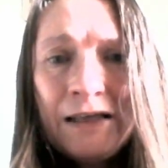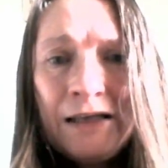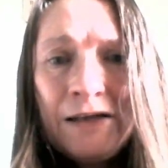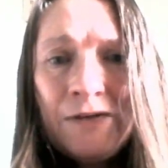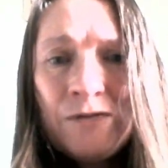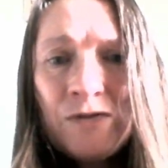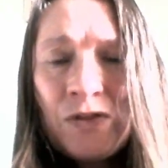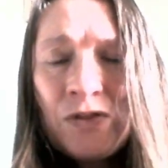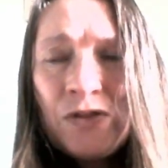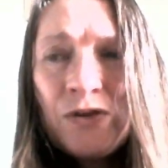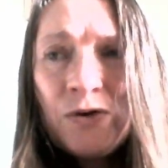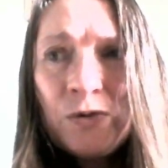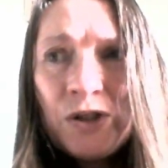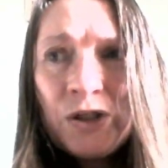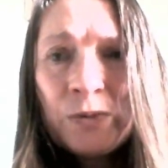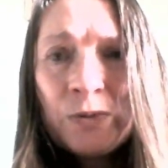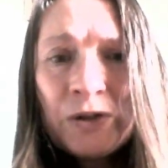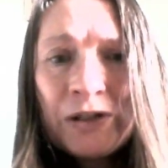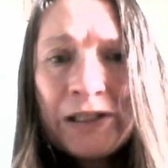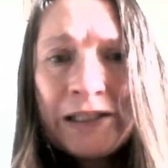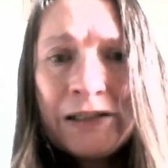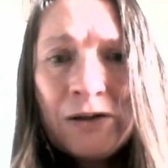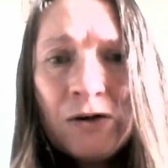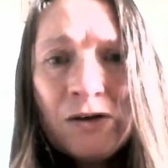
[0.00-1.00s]
even though you
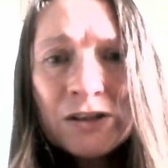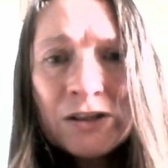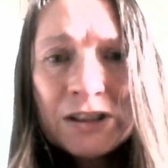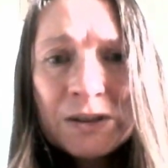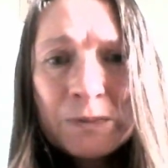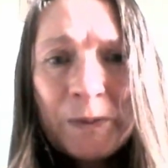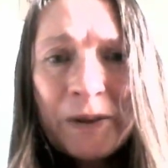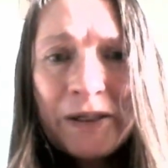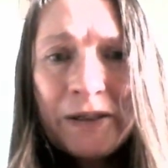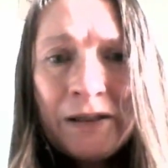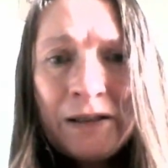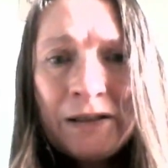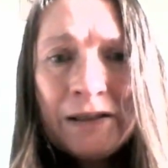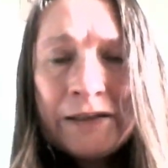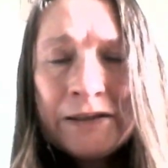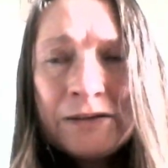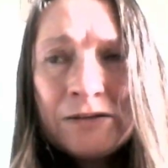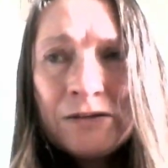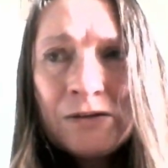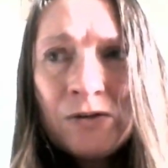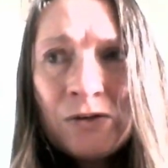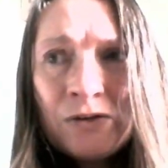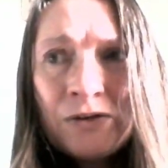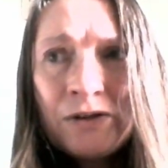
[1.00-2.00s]
were in hospital and
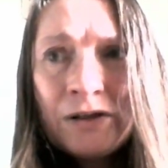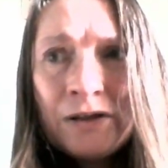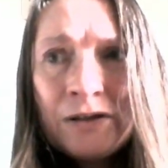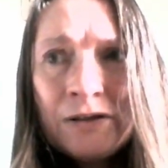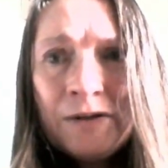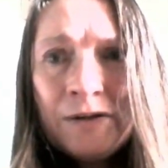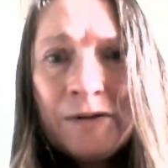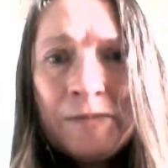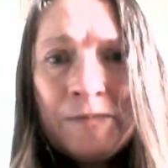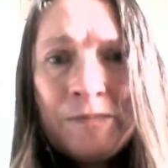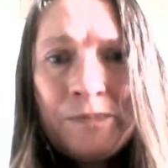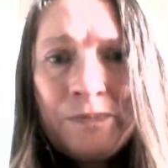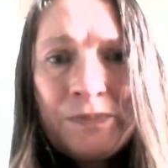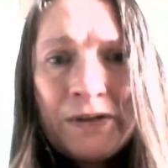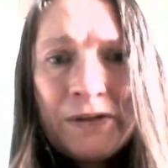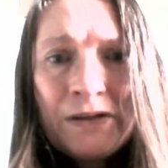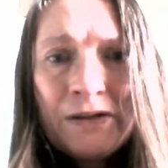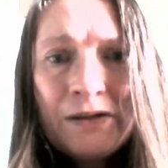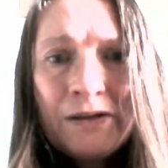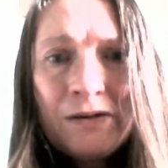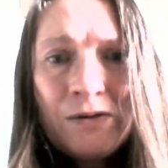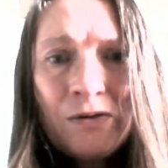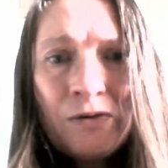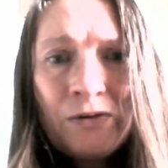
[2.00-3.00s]
on the
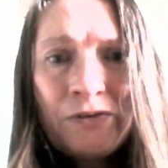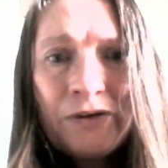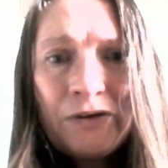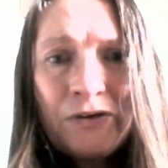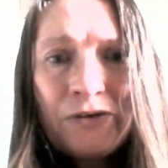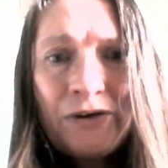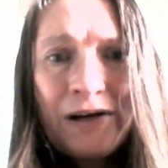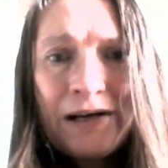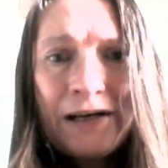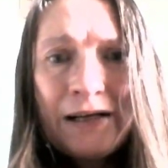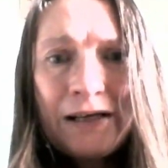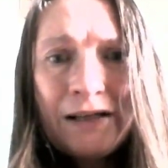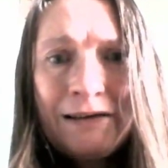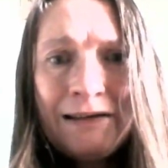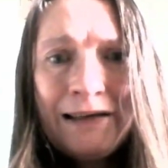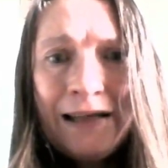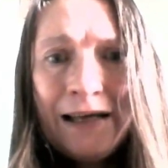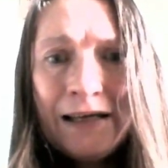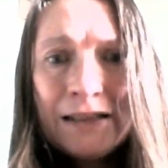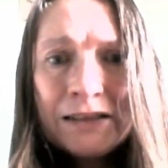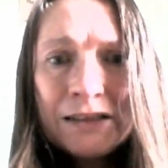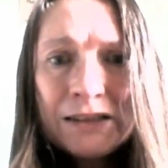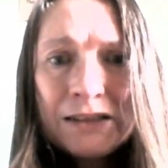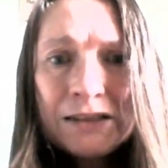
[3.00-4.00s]
critical
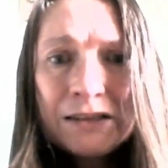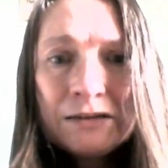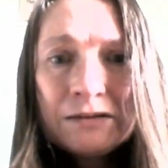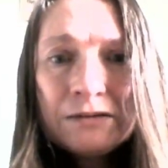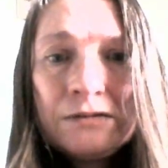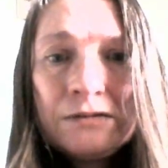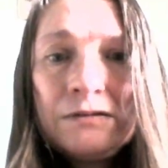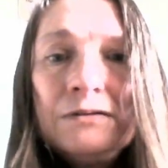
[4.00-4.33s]
list.